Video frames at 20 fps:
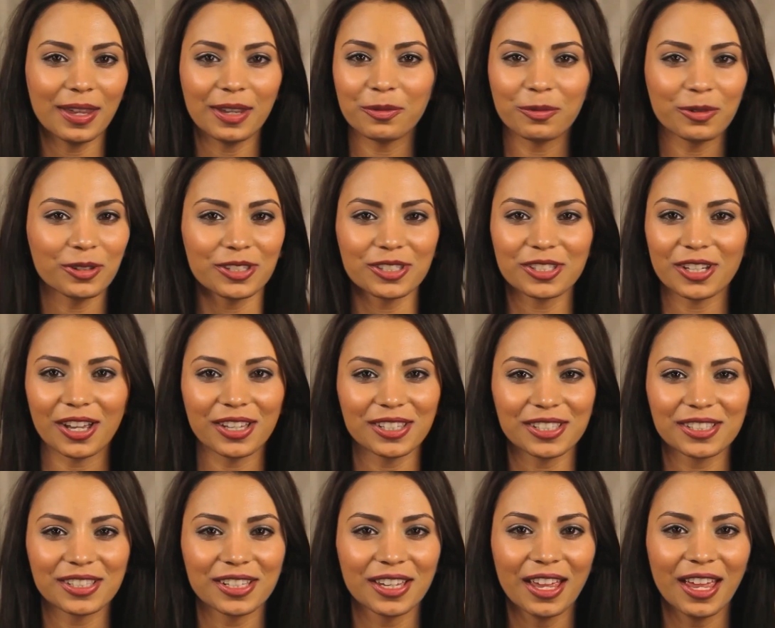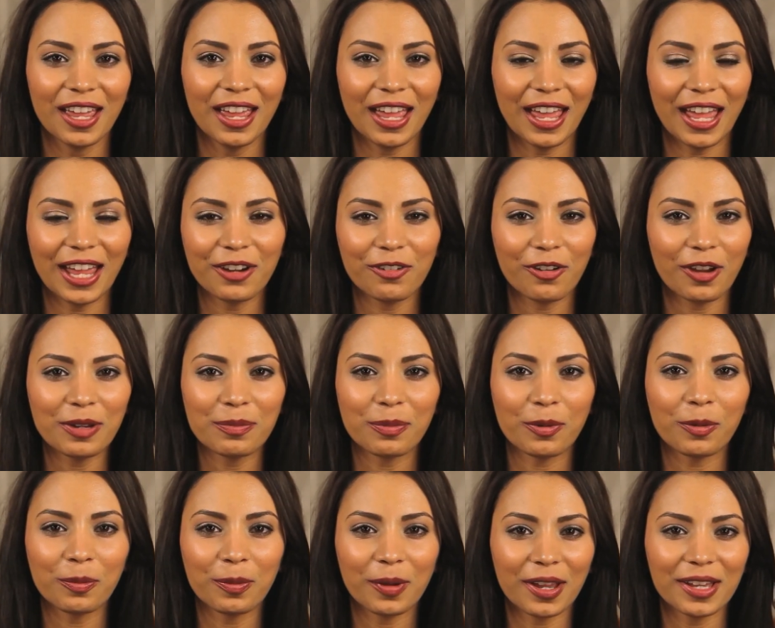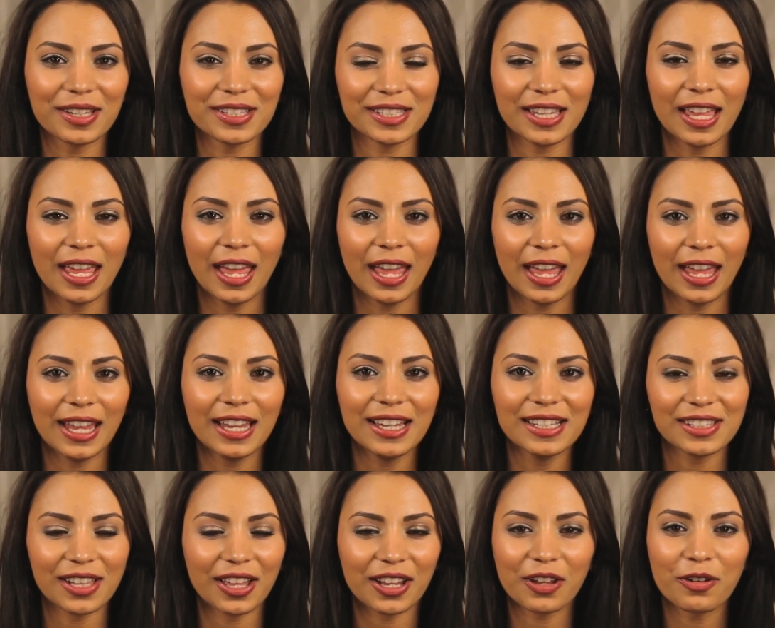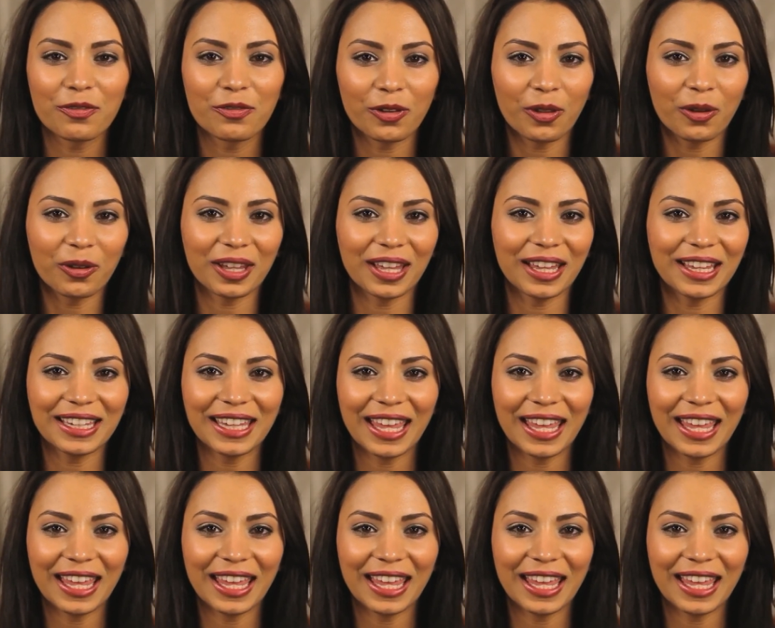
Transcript: in was just incredible because he's like a vlogging